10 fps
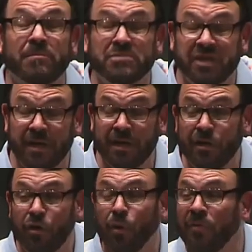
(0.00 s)
I'm
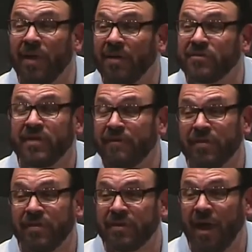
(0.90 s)
telling you, on that
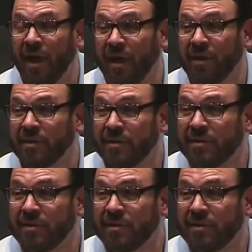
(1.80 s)
seventh day,